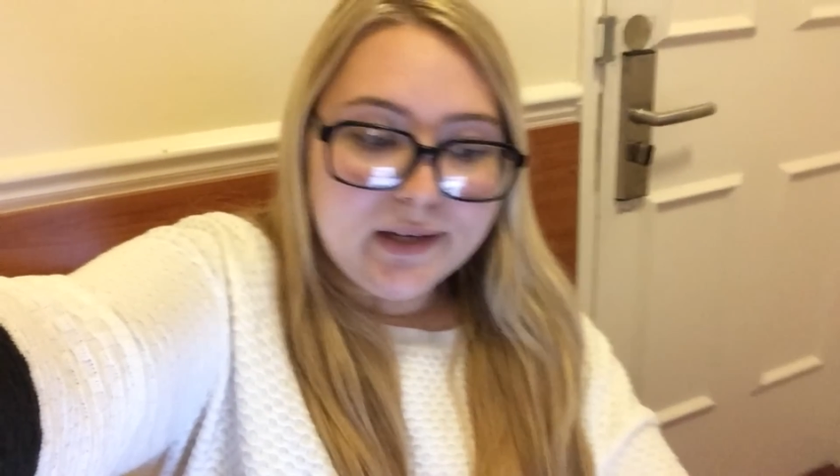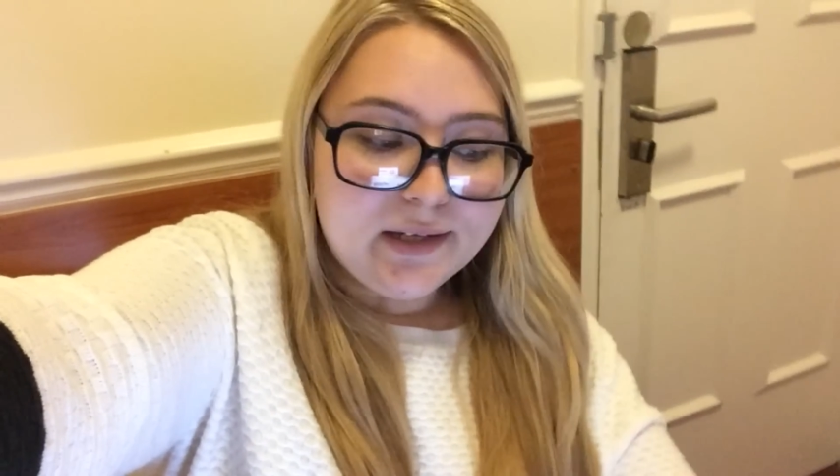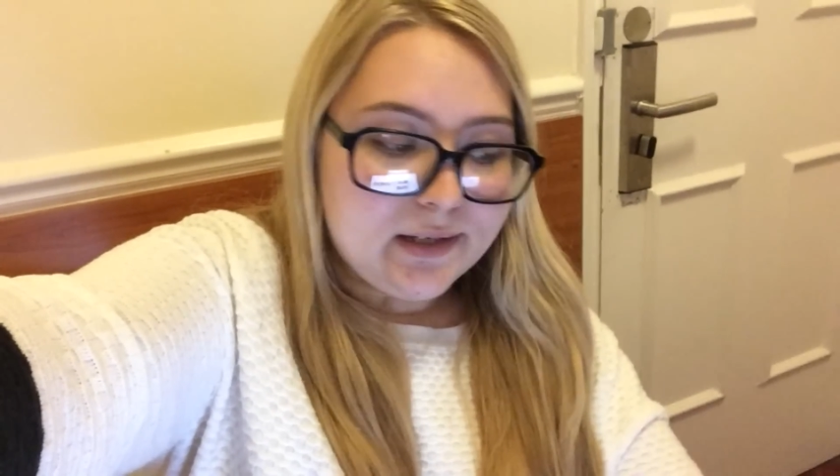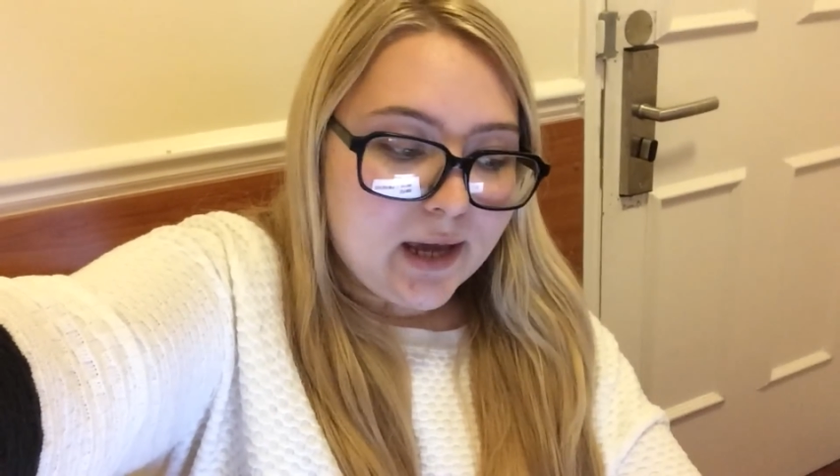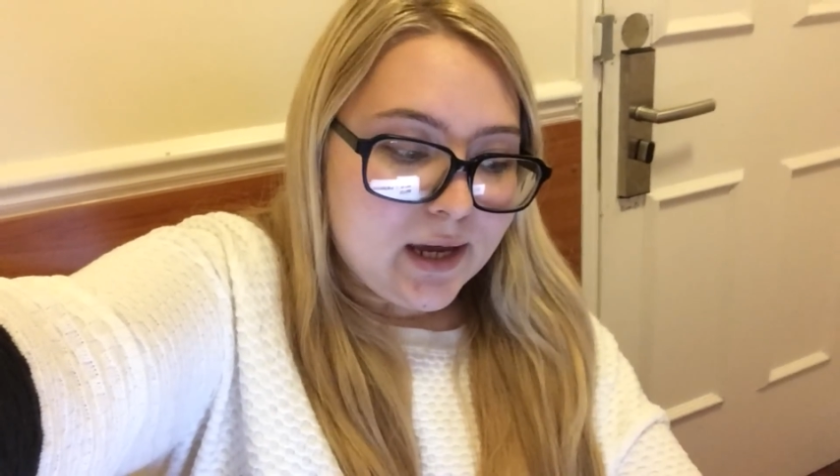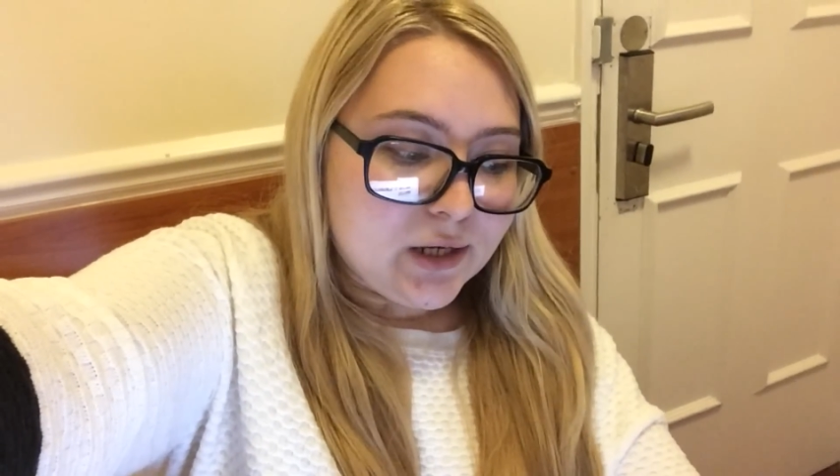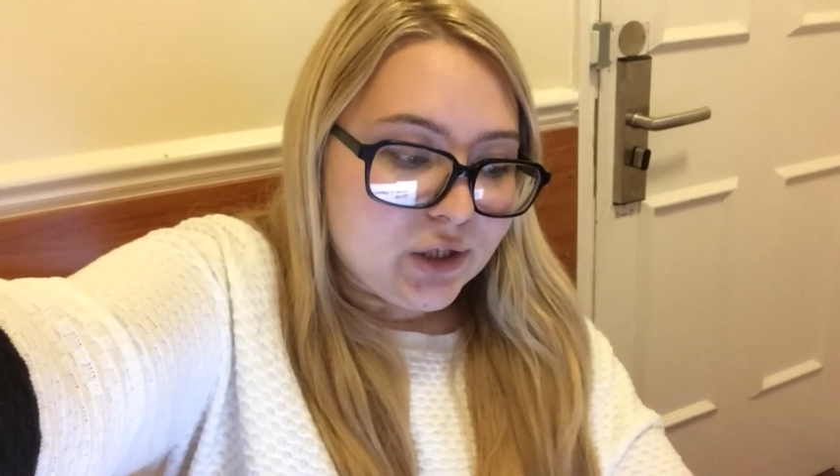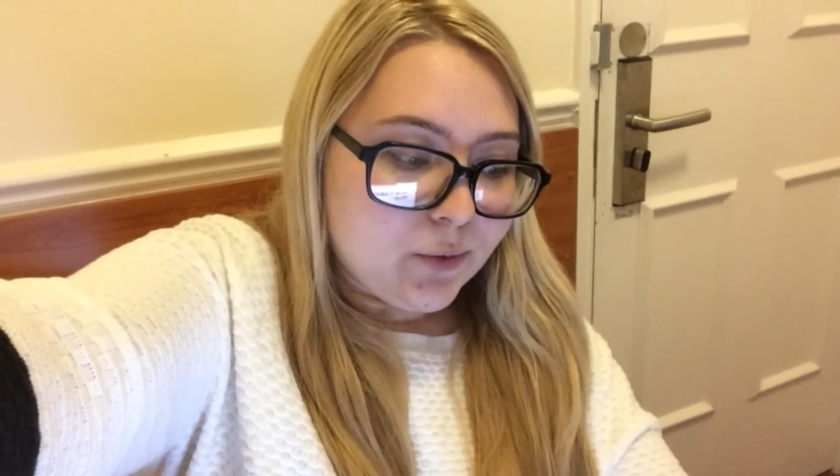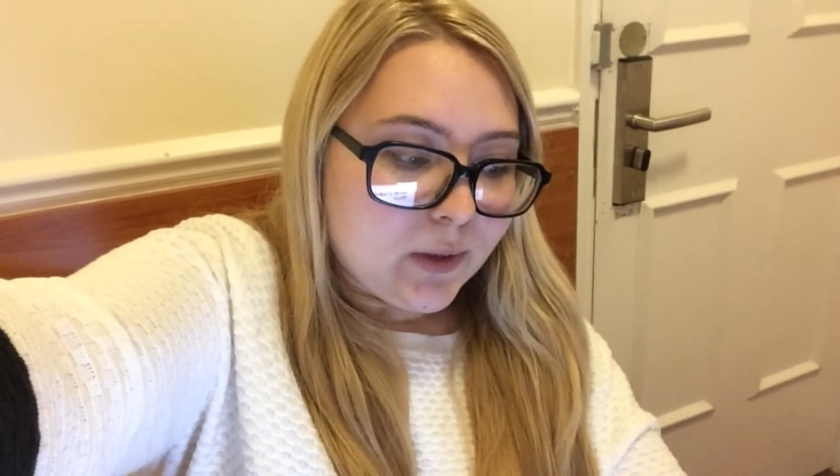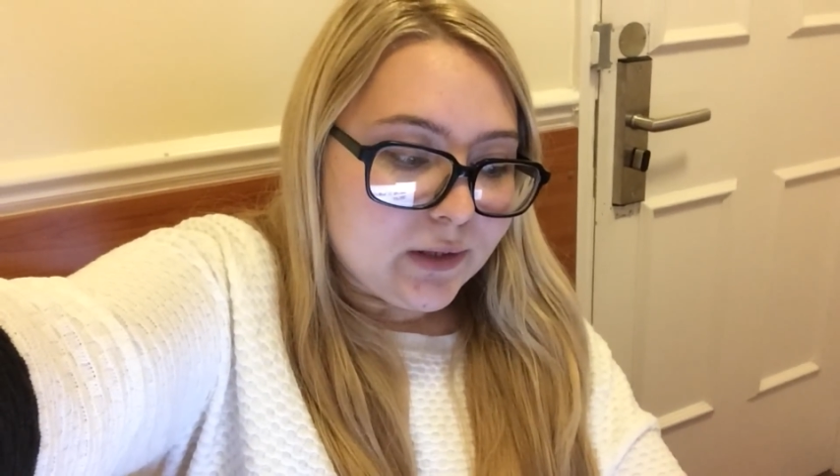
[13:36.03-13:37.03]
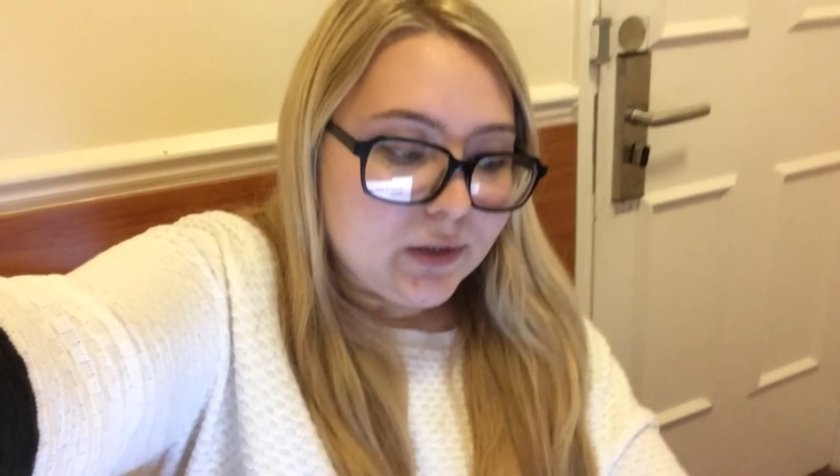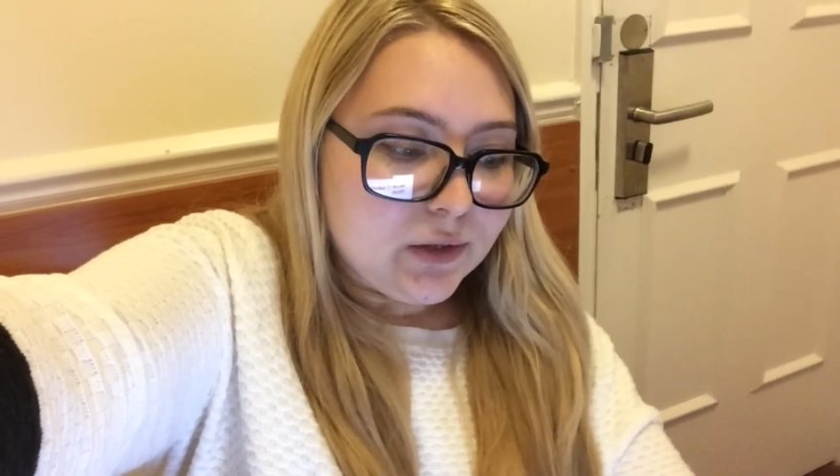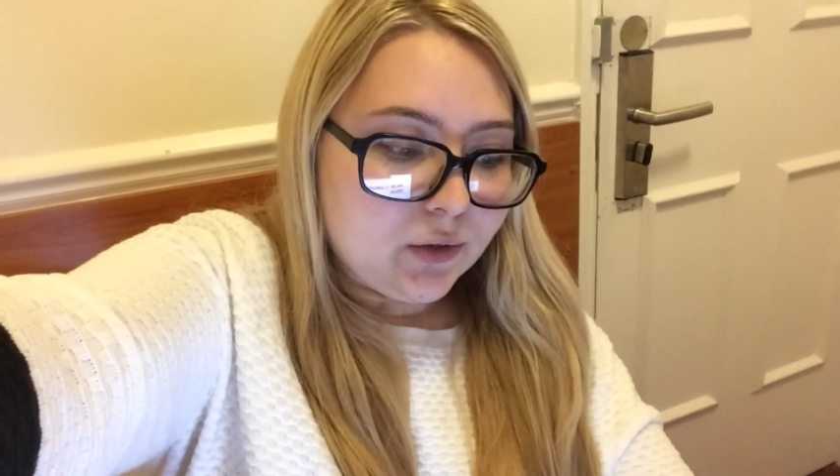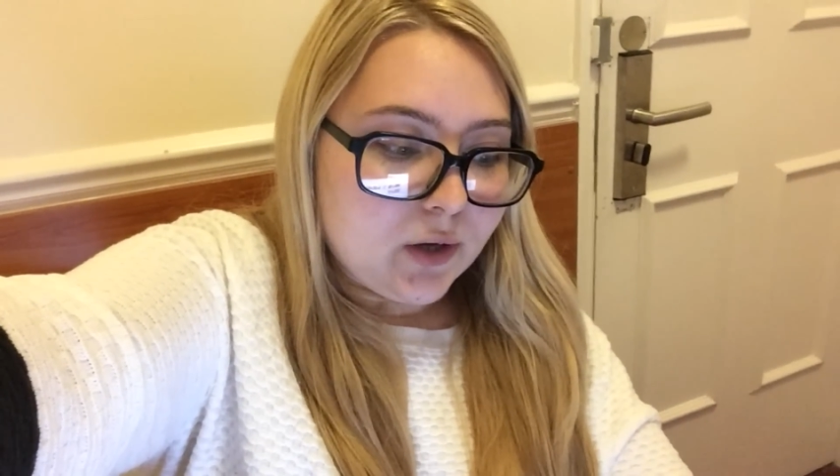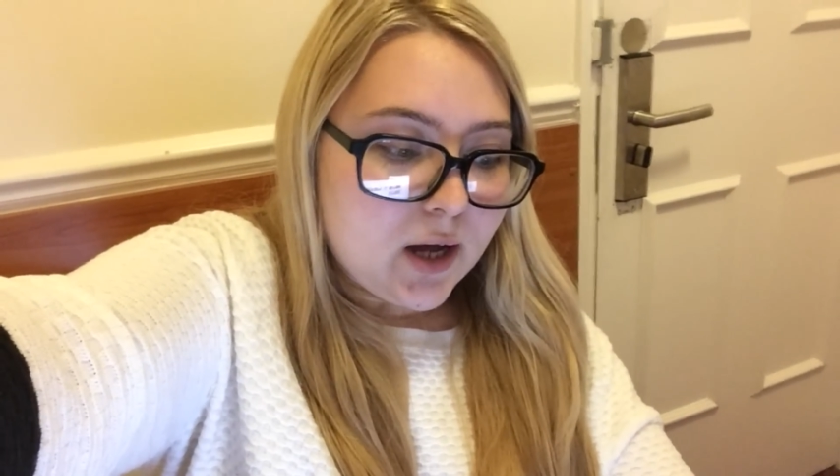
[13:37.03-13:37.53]
is saying she wants
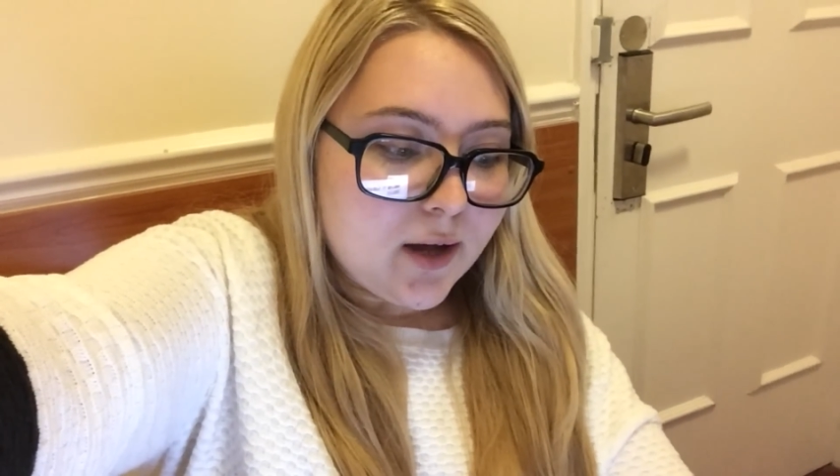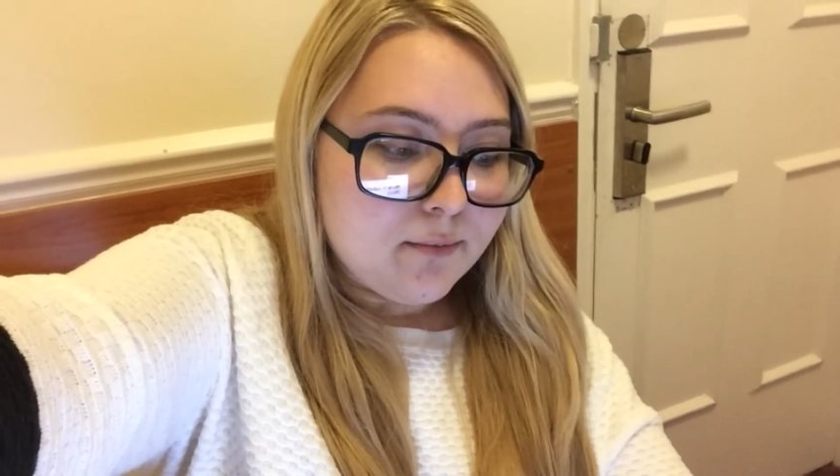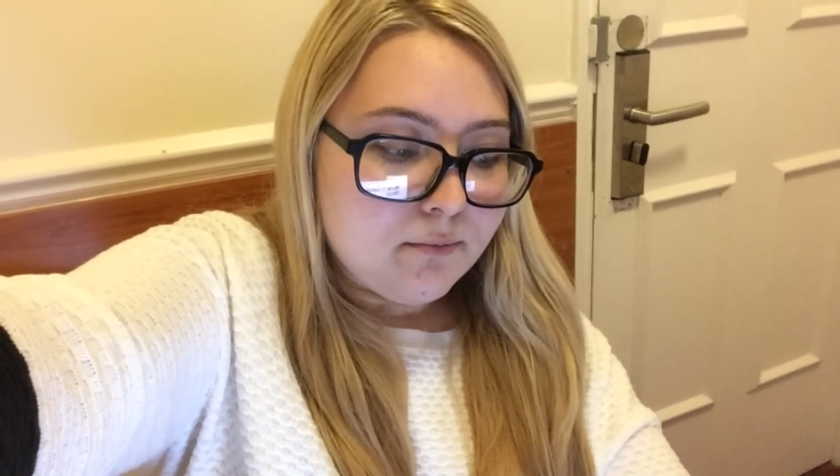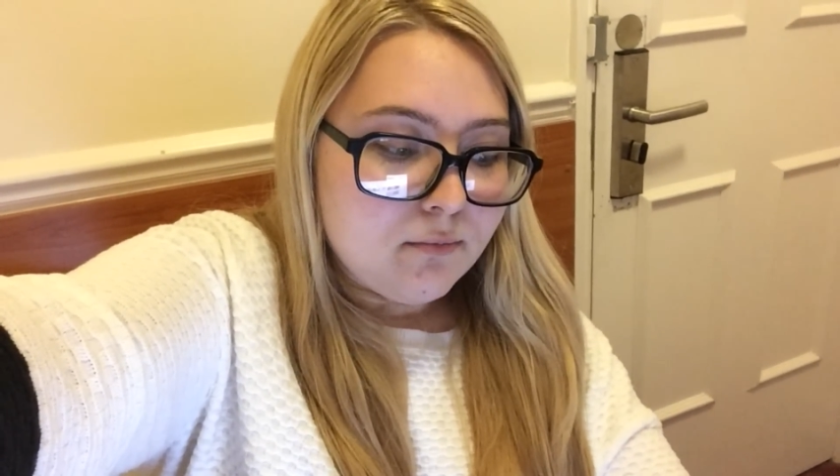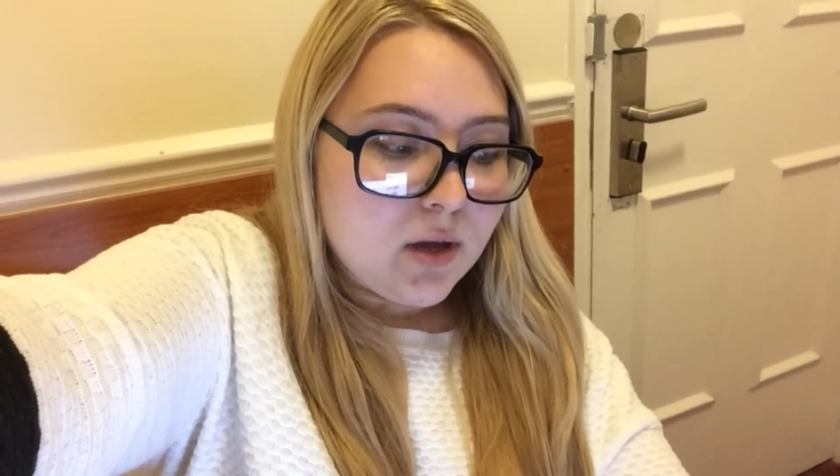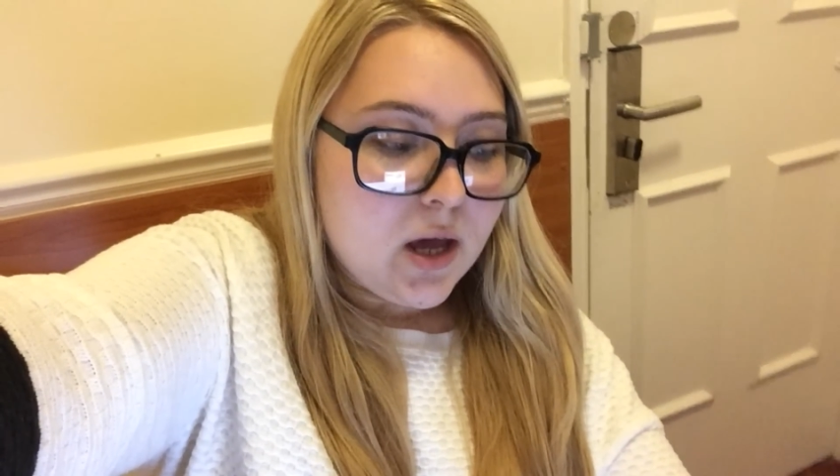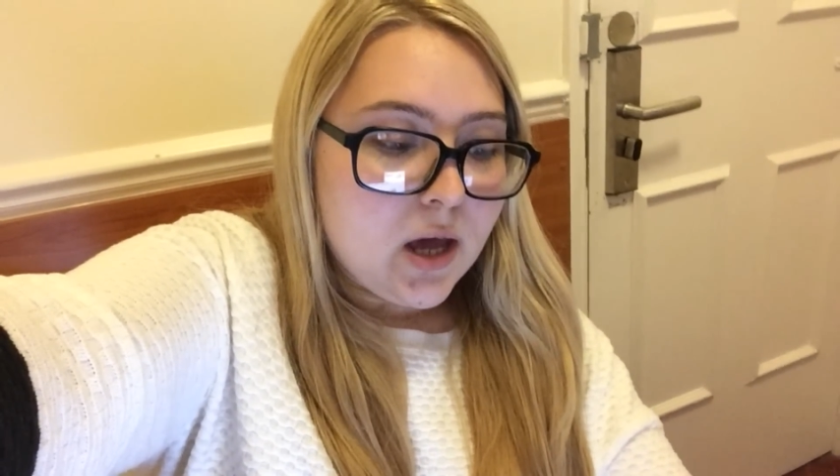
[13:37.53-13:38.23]
to come